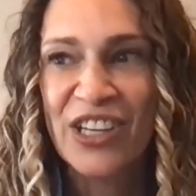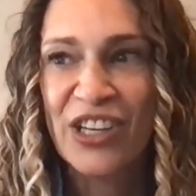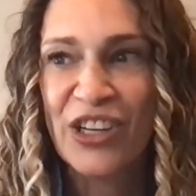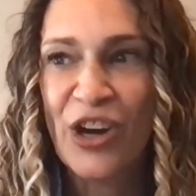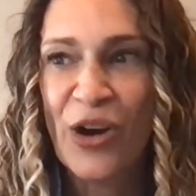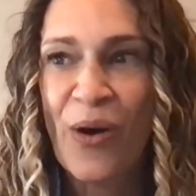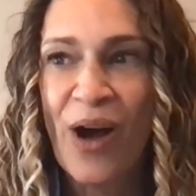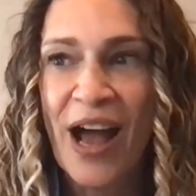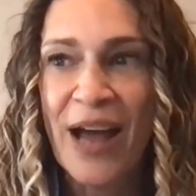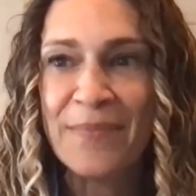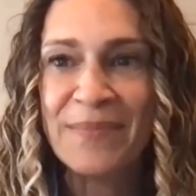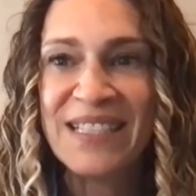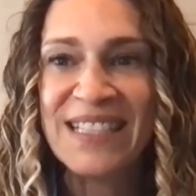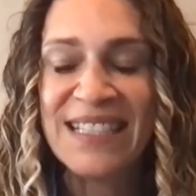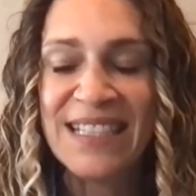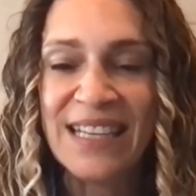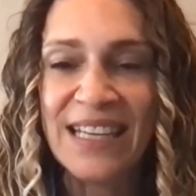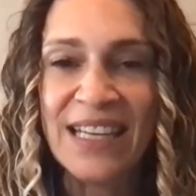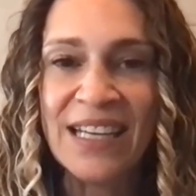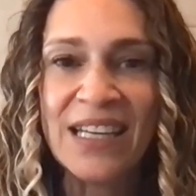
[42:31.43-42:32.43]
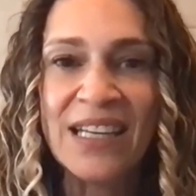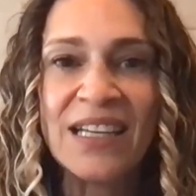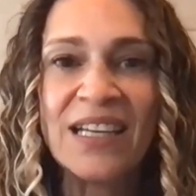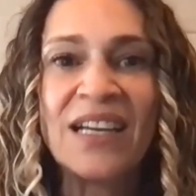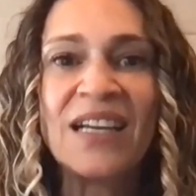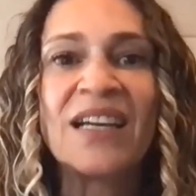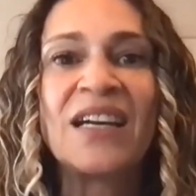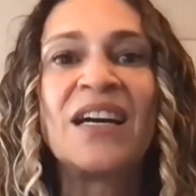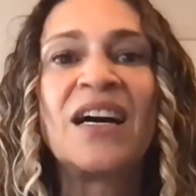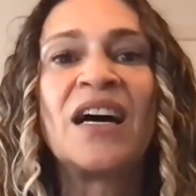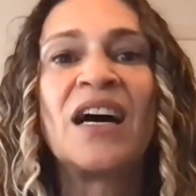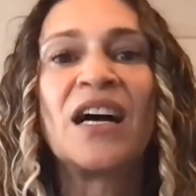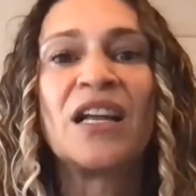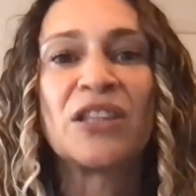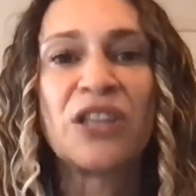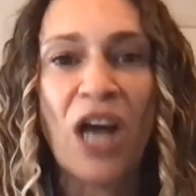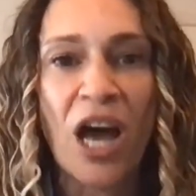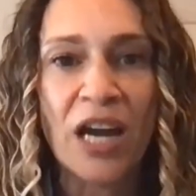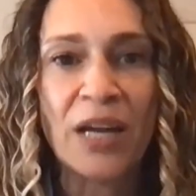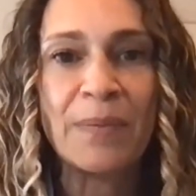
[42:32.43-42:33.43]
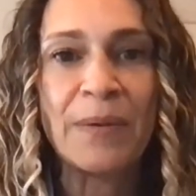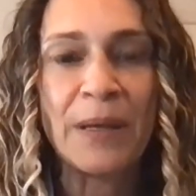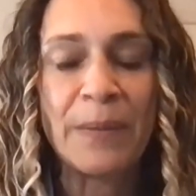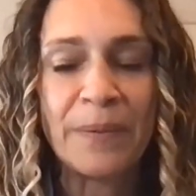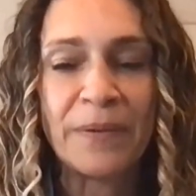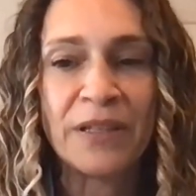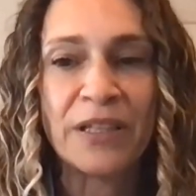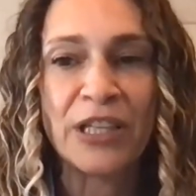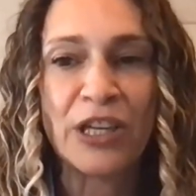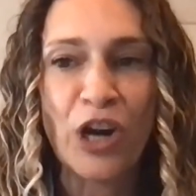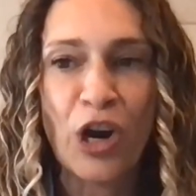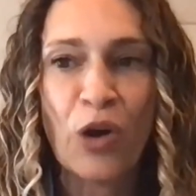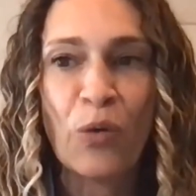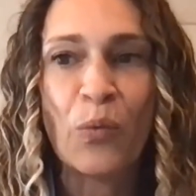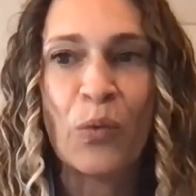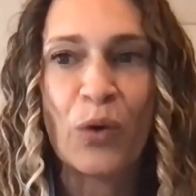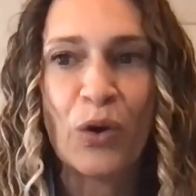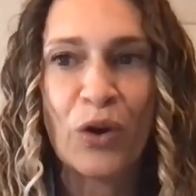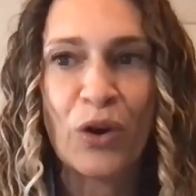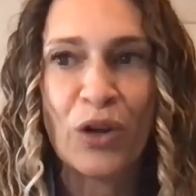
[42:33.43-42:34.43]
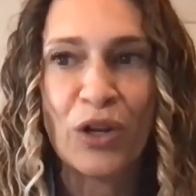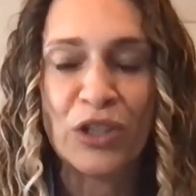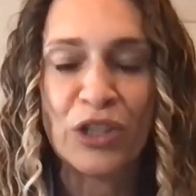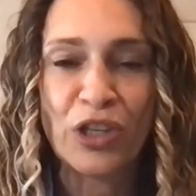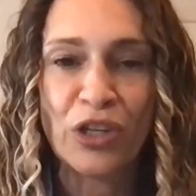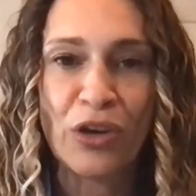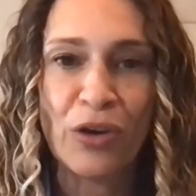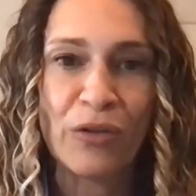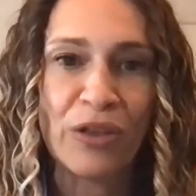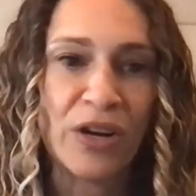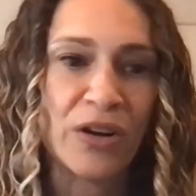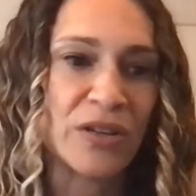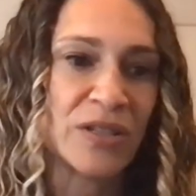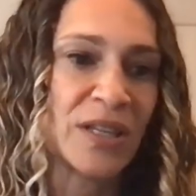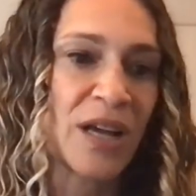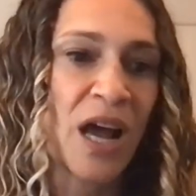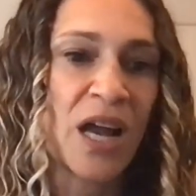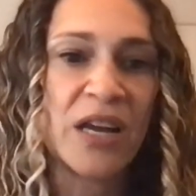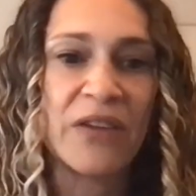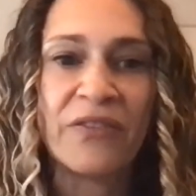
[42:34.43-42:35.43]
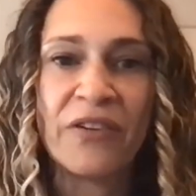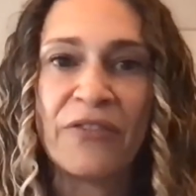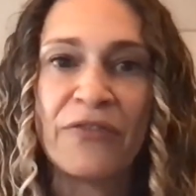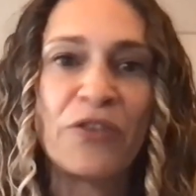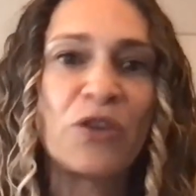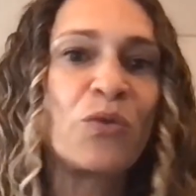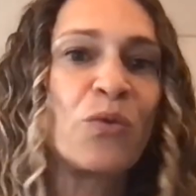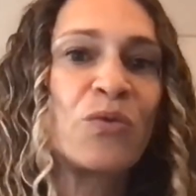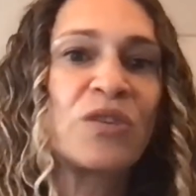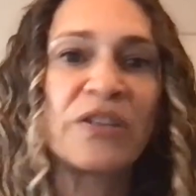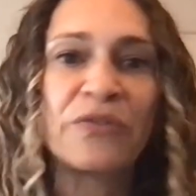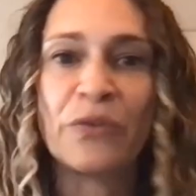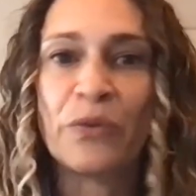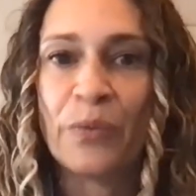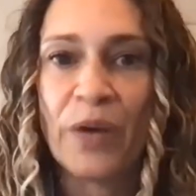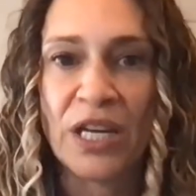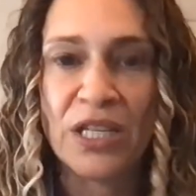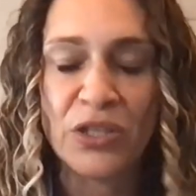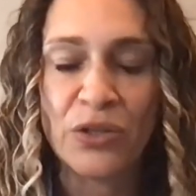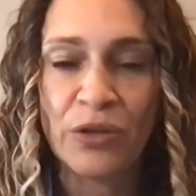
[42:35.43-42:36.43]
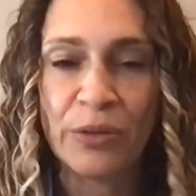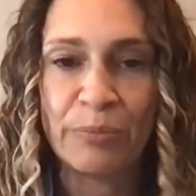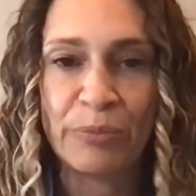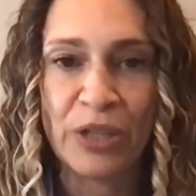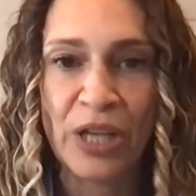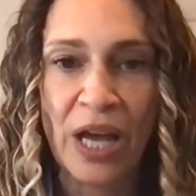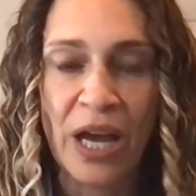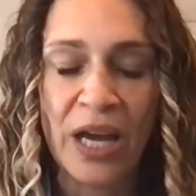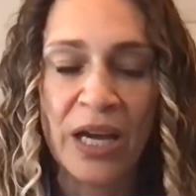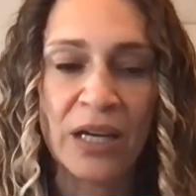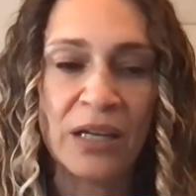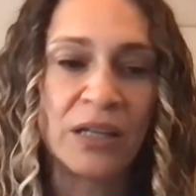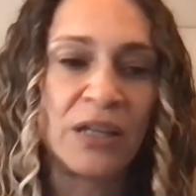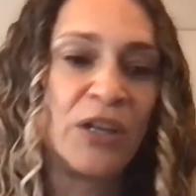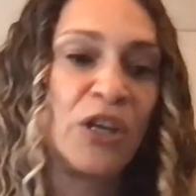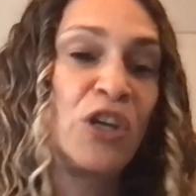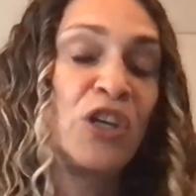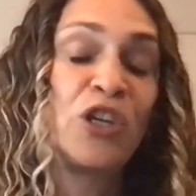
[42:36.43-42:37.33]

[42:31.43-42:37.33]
You know, I'm seeing a lot of people in our world, you know, there's kind of a few different ways you can play.